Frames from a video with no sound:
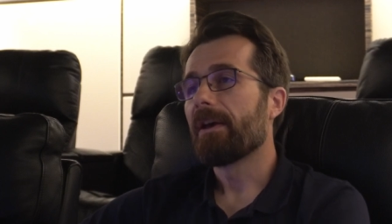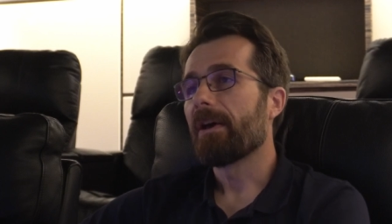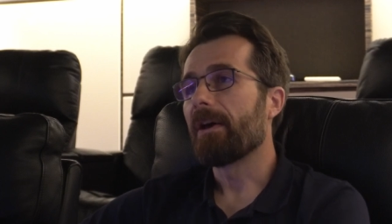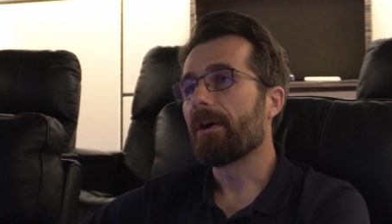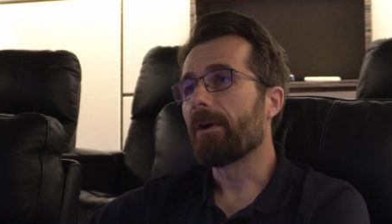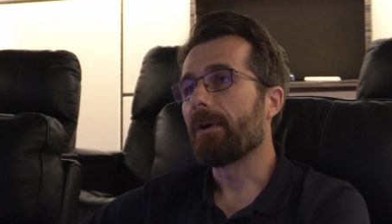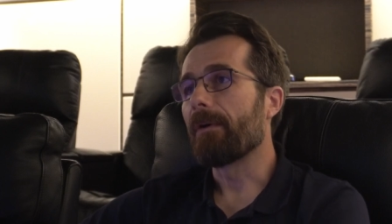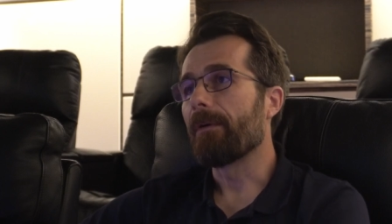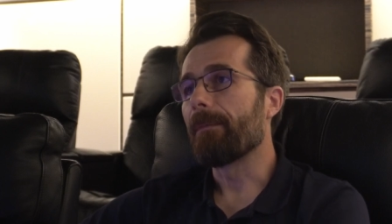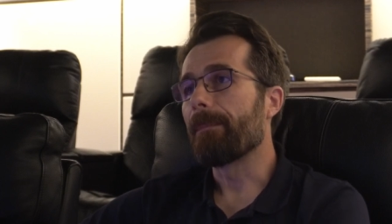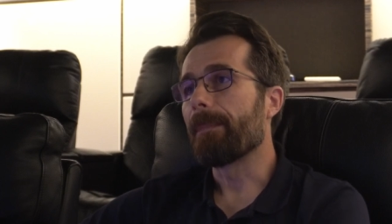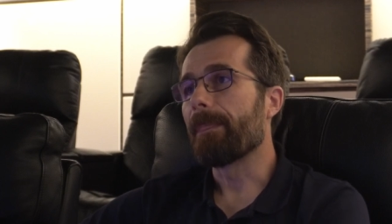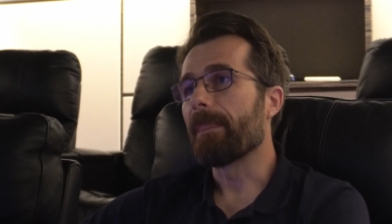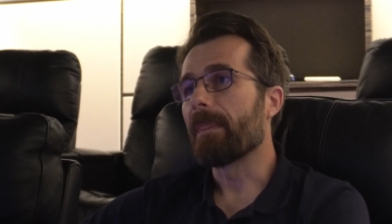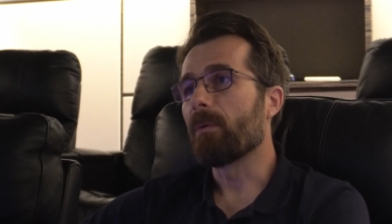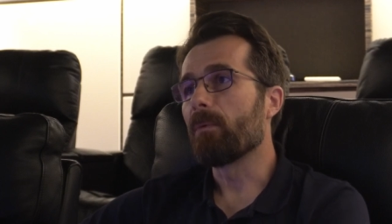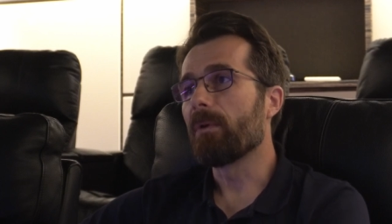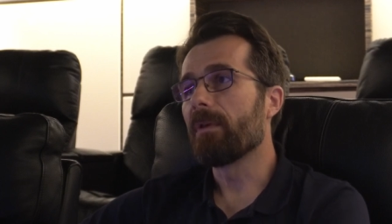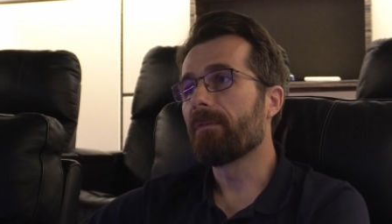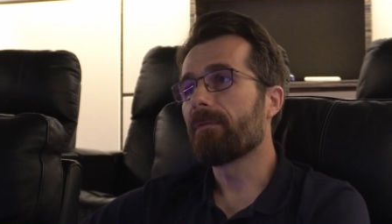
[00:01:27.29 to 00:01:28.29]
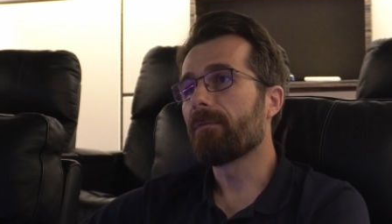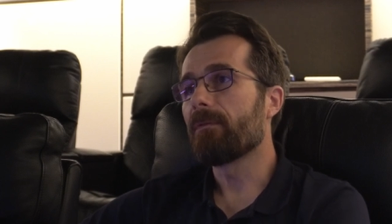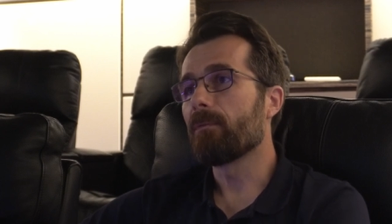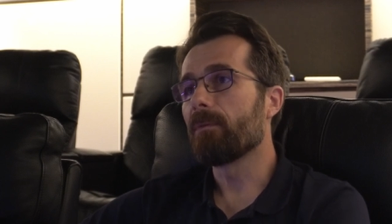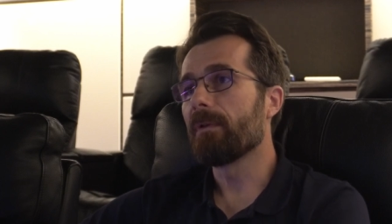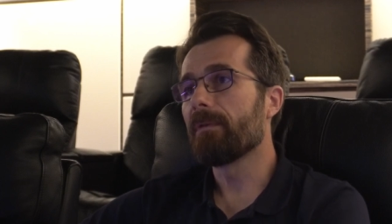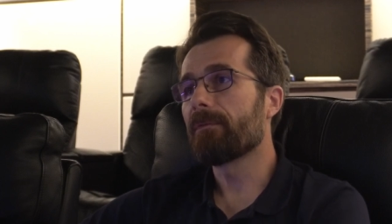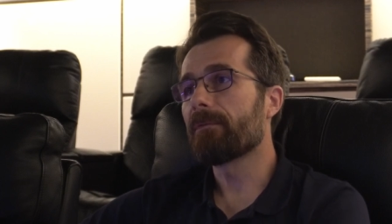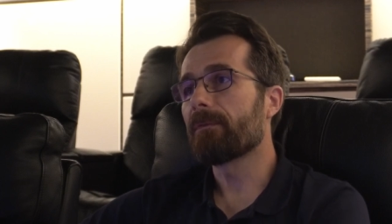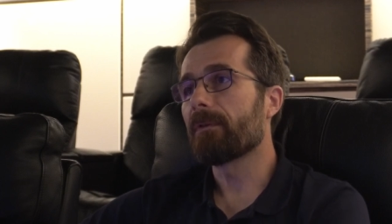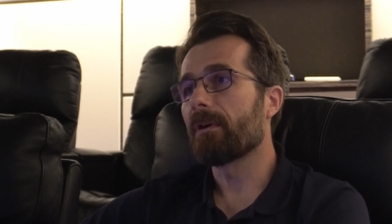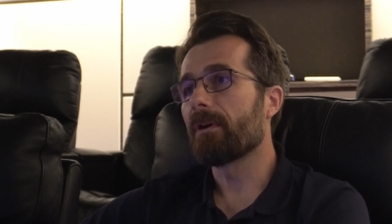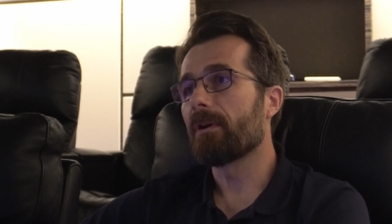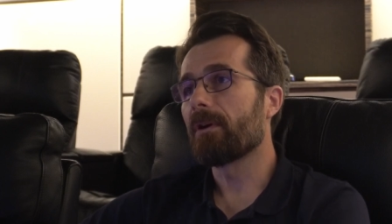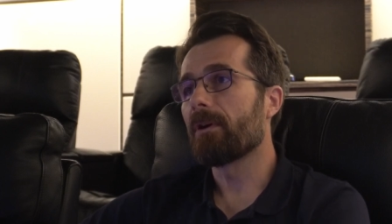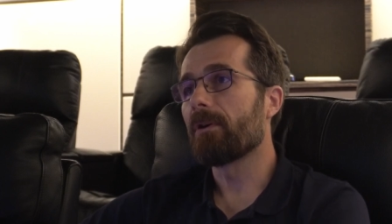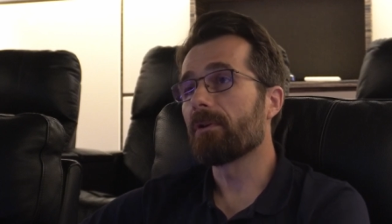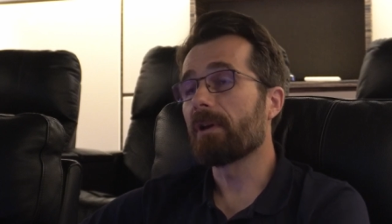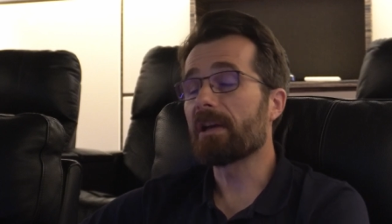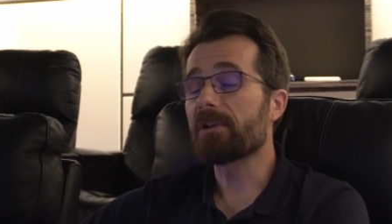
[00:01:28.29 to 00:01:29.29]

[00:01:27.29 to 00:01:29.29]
Um, with with uh, uh,